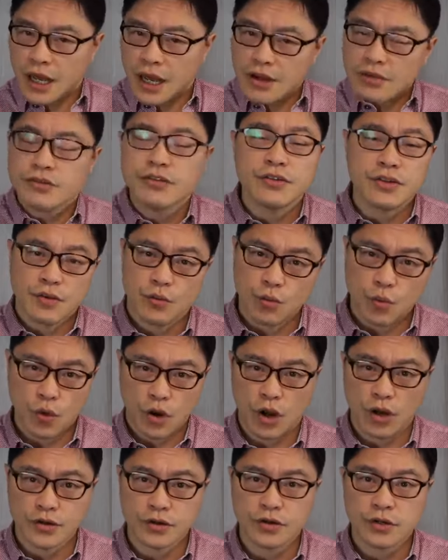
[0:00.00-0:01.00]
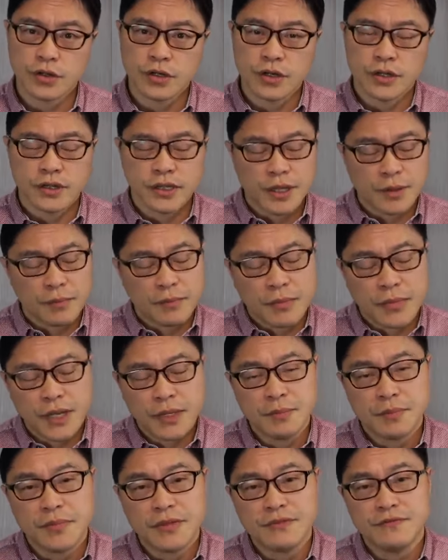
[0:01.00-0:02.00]
other than water that
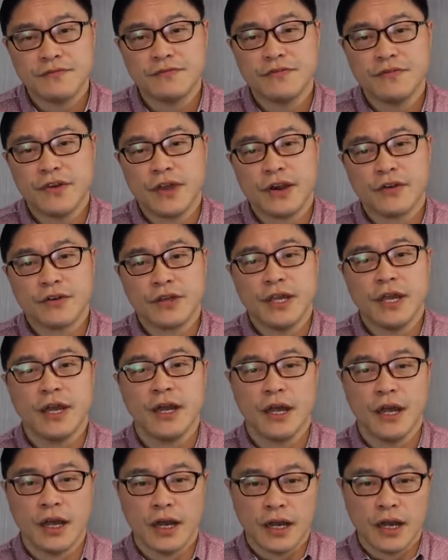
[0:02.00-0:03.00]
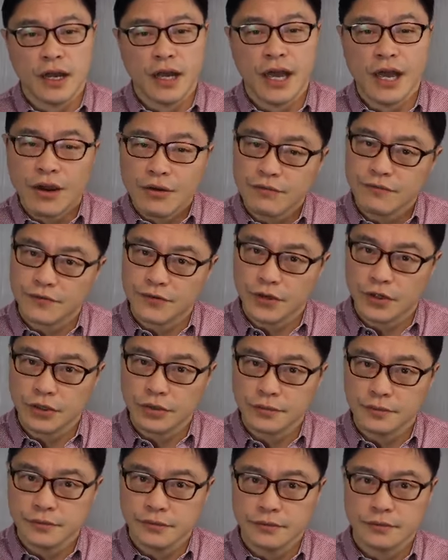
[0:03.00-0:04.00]
might be very
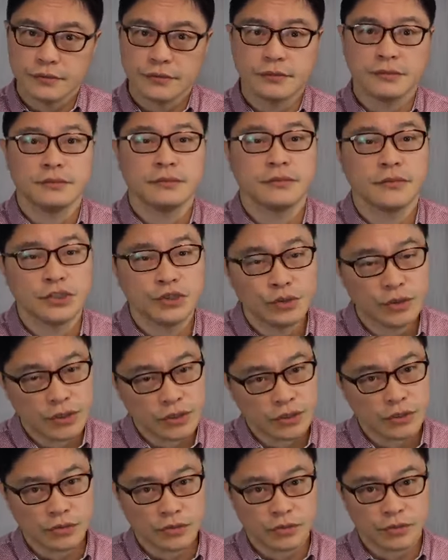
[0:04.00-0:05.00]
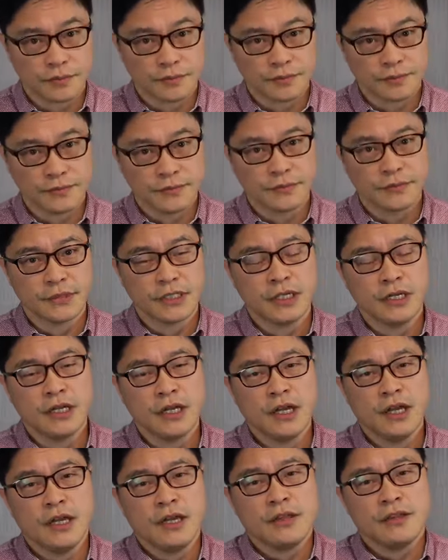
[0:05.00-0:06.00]
helpful to include.
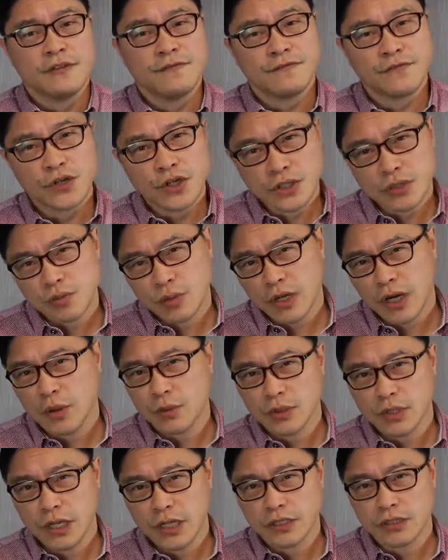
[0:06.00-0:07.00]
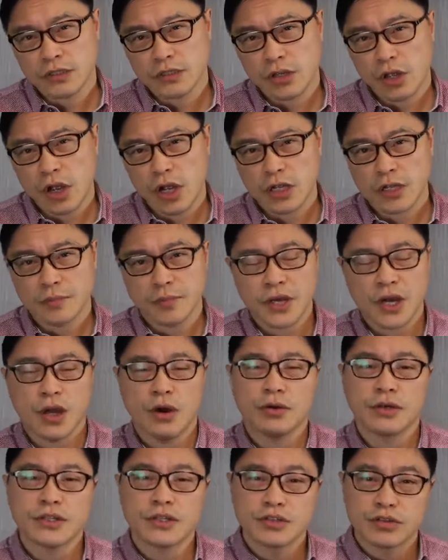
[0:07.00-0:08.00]
The first one I would like to talk
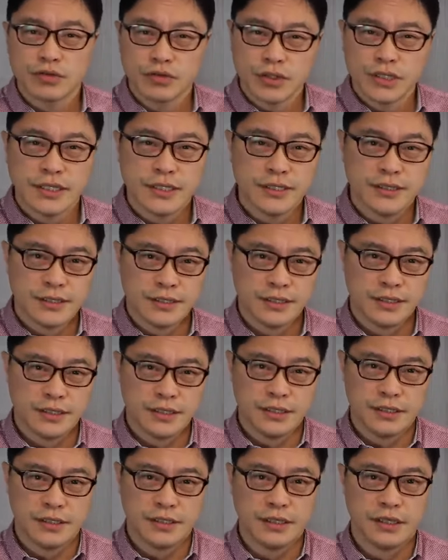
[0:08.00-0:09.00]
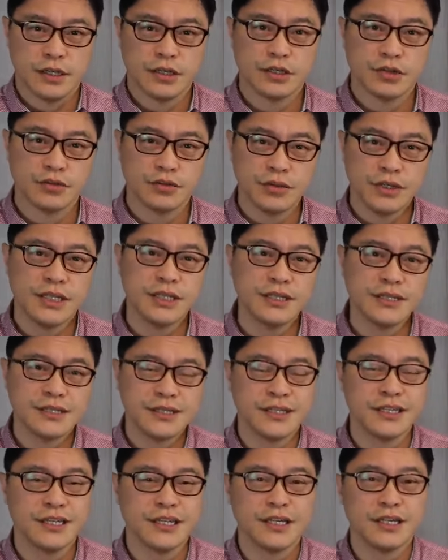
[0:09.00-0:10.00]
about is green tea. Green
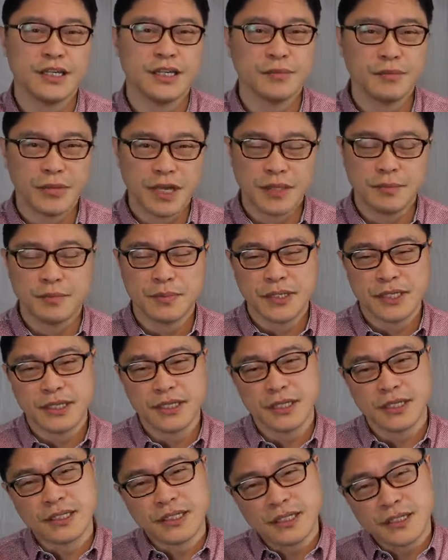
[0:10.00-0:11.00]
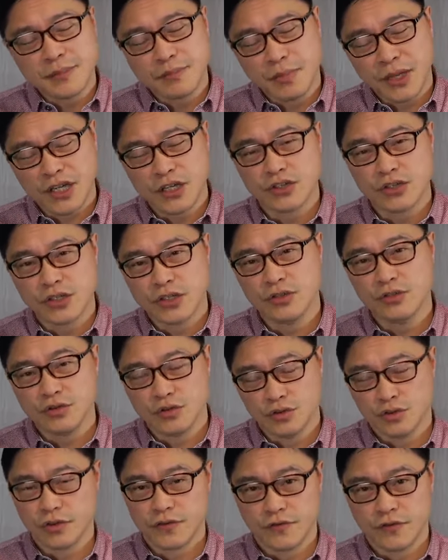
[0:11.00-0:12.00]
tea might be especially
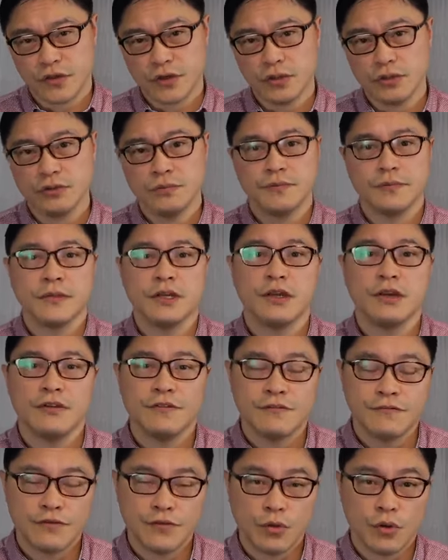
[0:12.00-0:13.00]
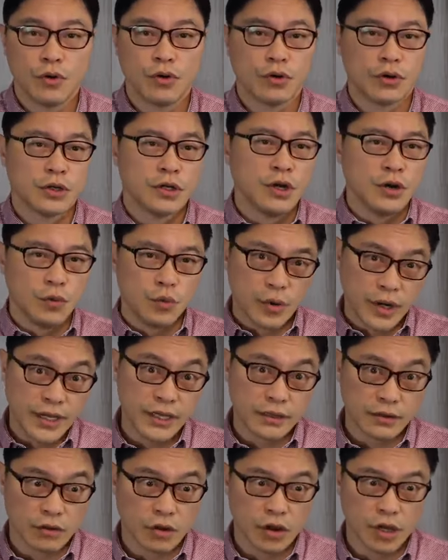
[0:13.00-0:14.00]
useful for
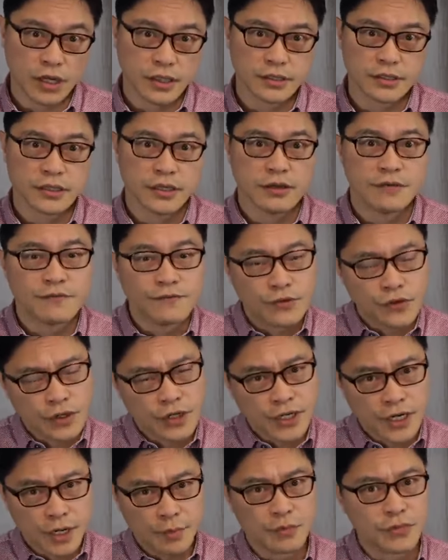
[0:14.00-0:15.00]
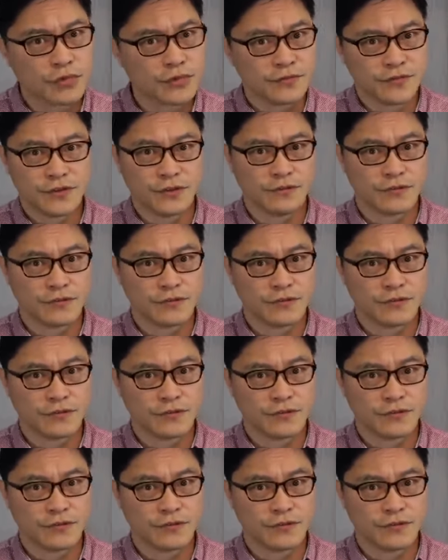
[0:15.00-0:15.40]
weight loss for a number of